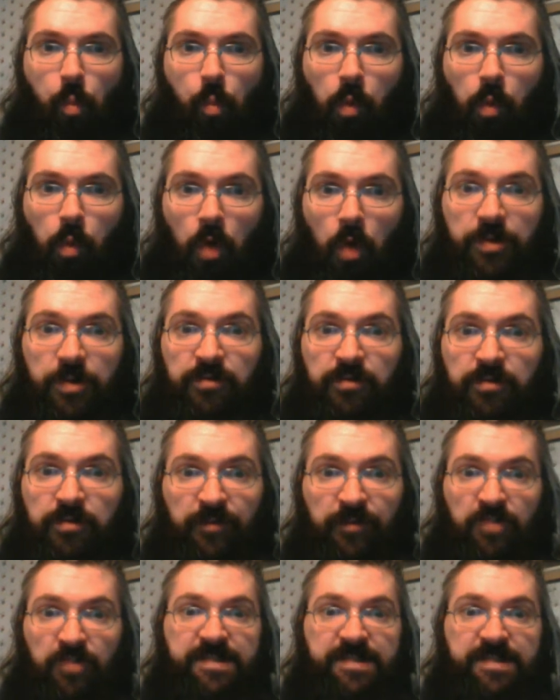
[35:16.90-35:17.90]
go to
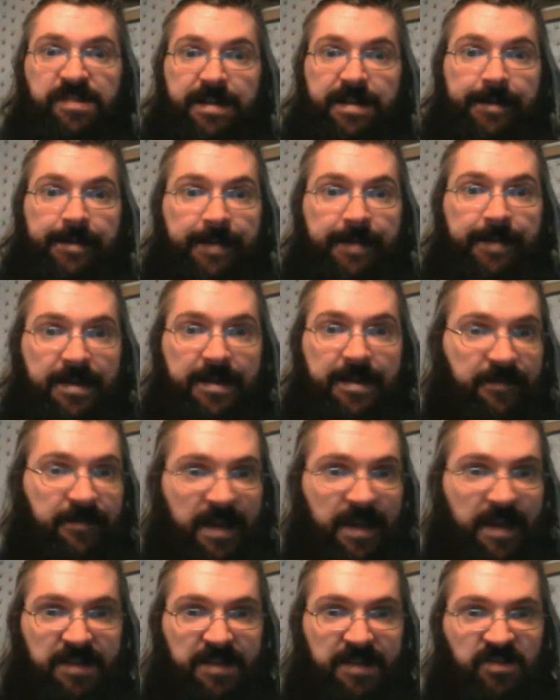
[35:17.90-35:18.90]
university and
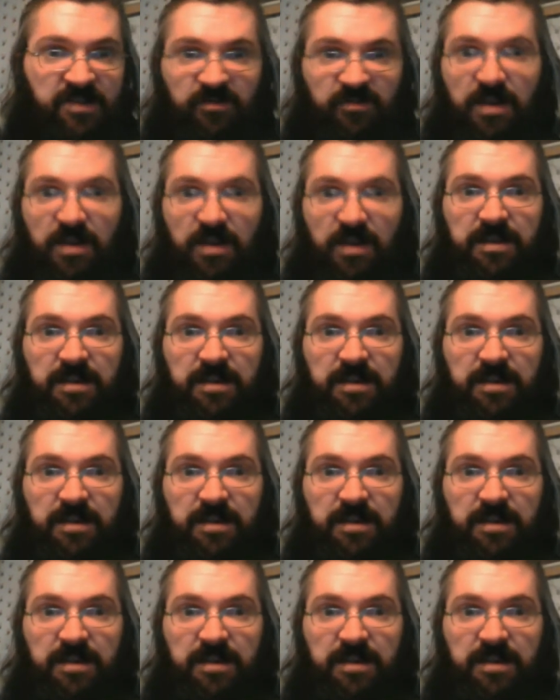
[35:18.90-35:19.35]
they strike